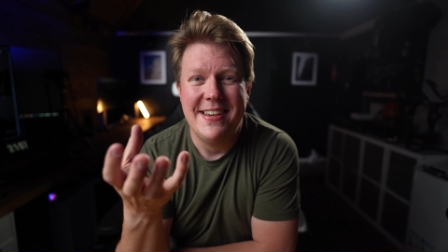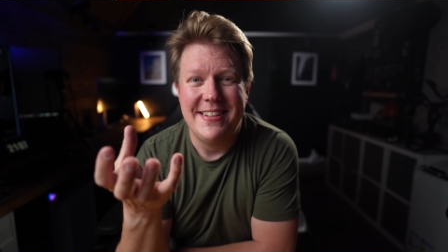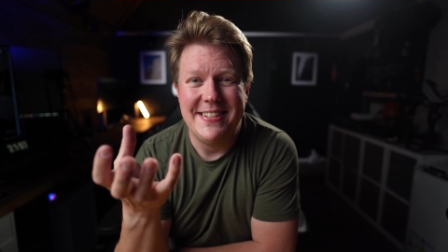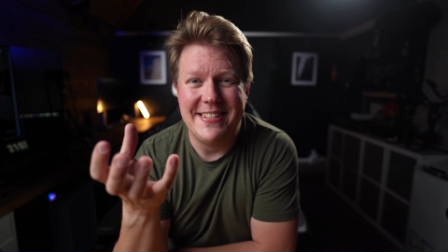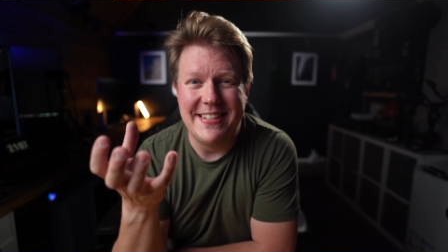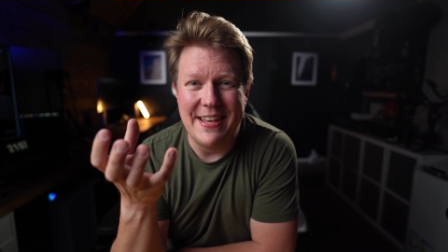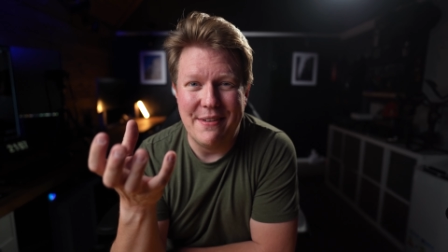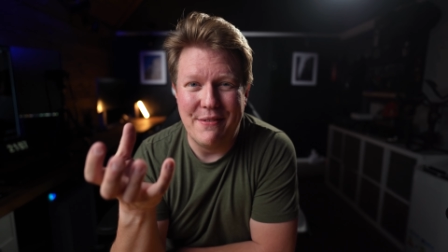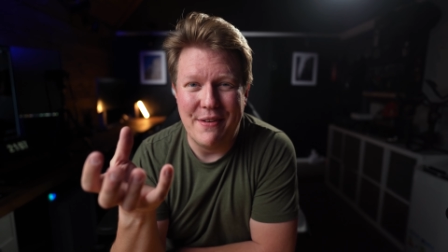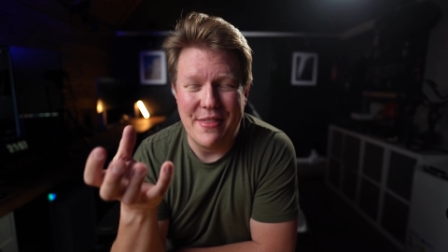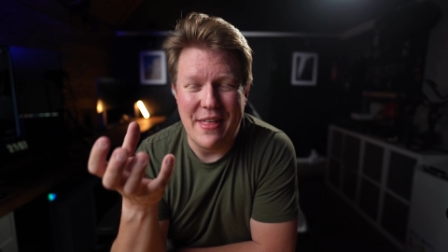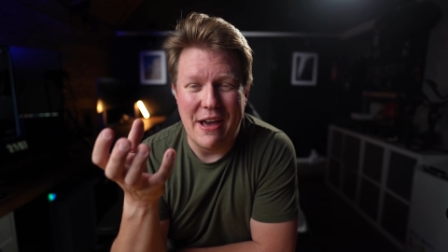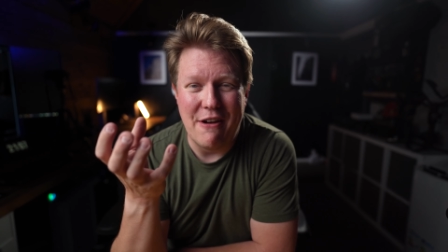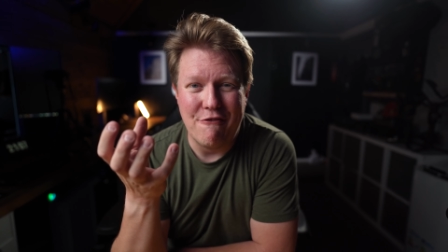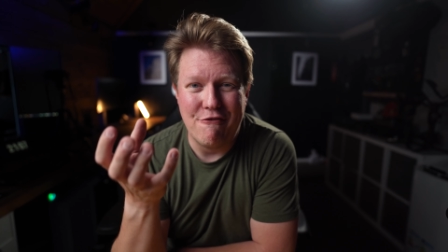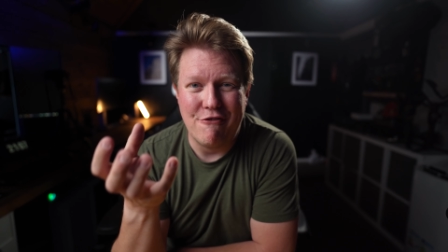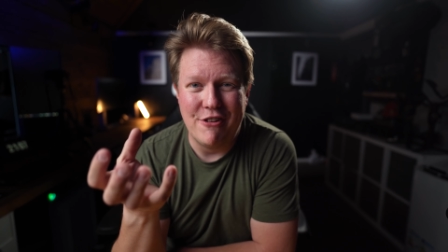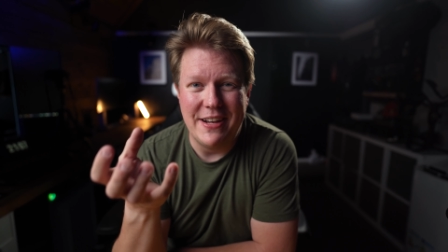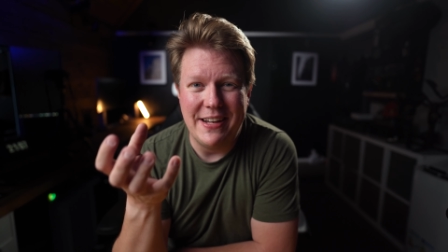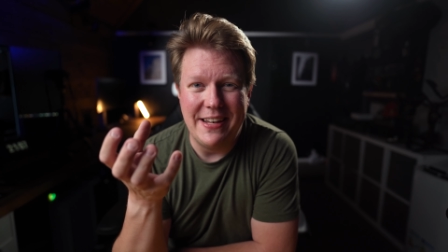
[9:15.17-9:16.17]
to give it
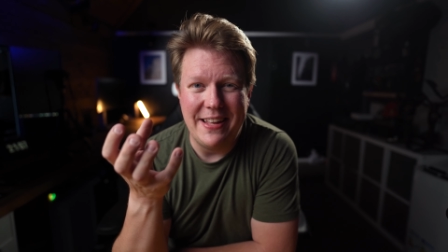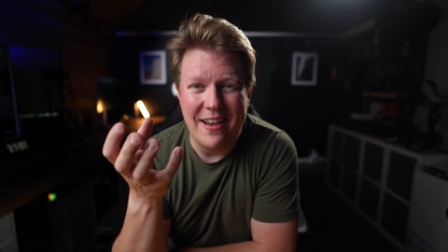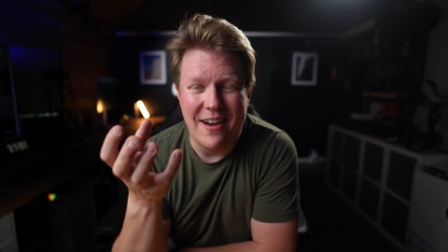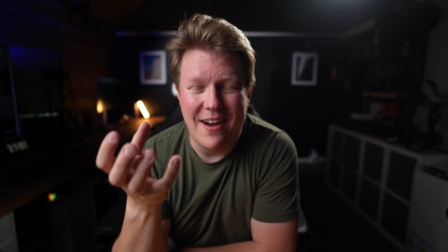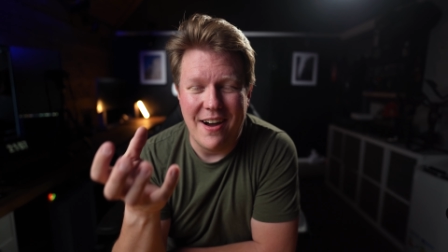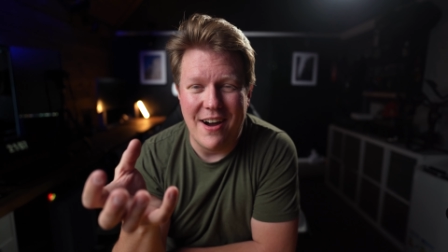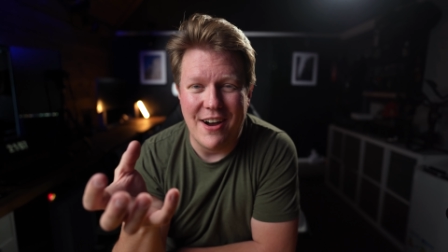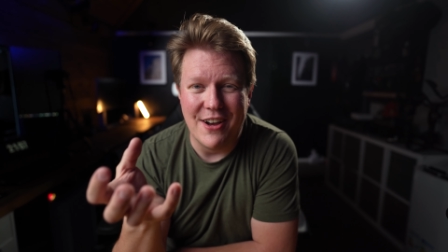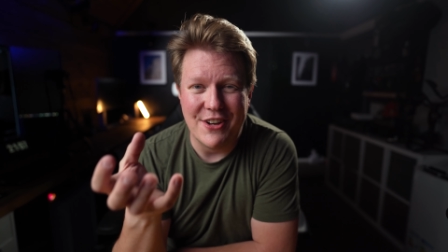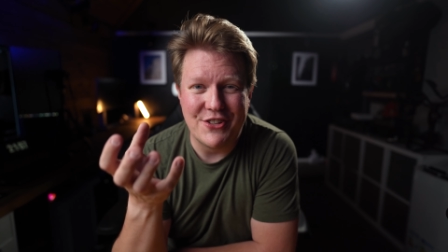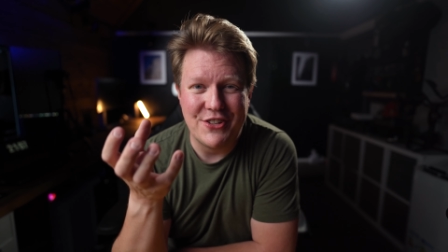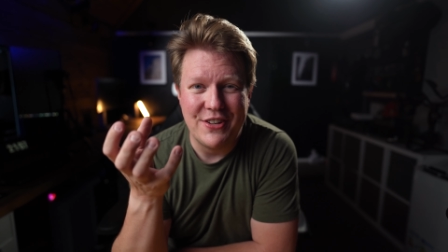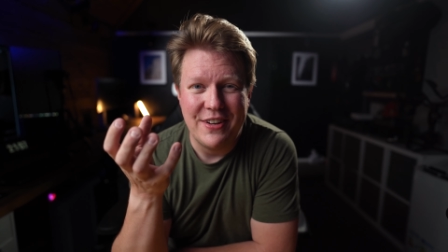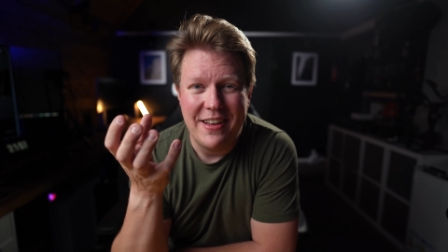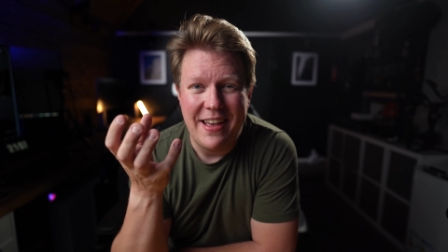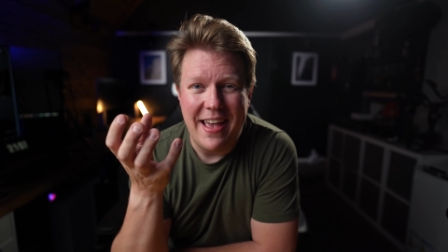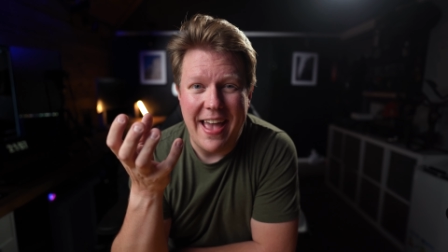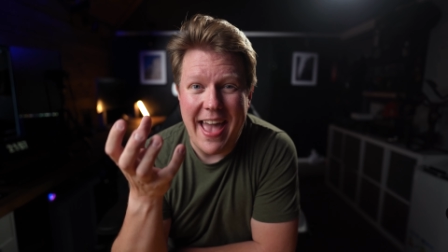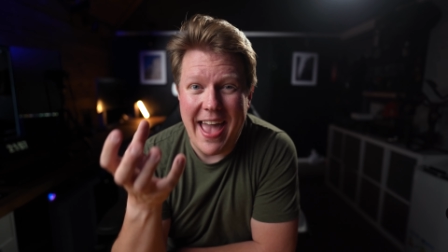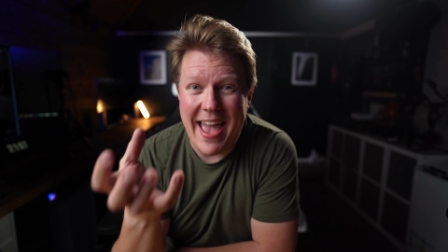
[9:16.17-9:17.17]
that really harsh
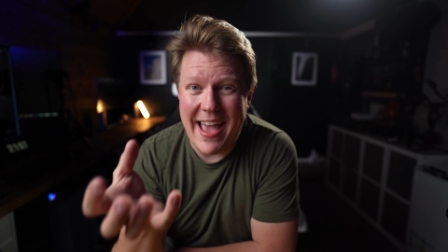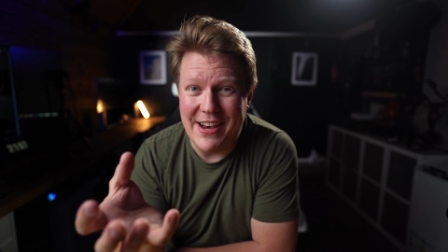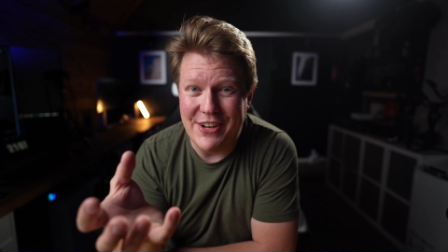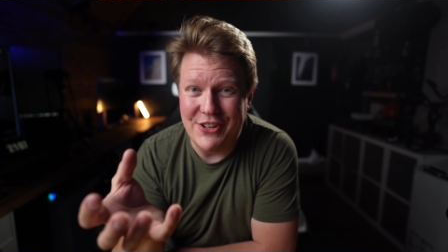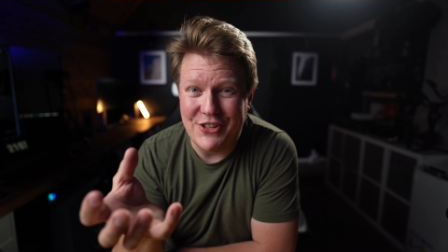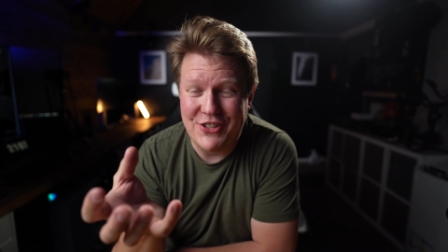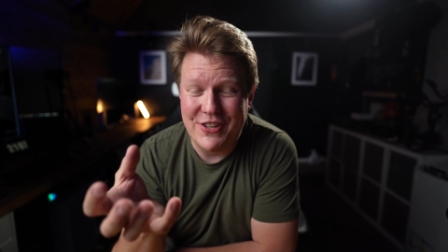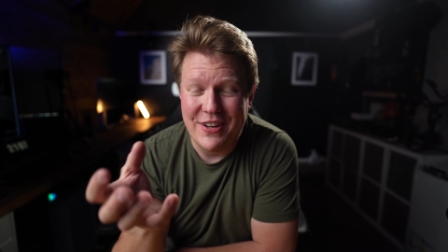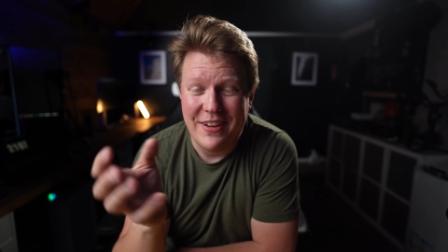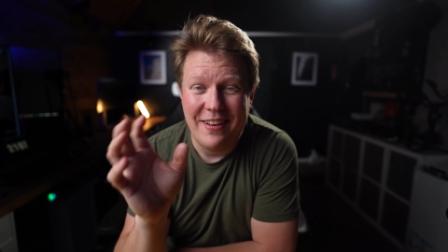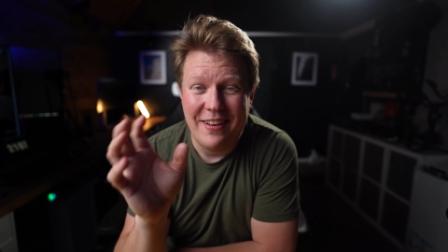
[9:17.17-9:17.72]
edge.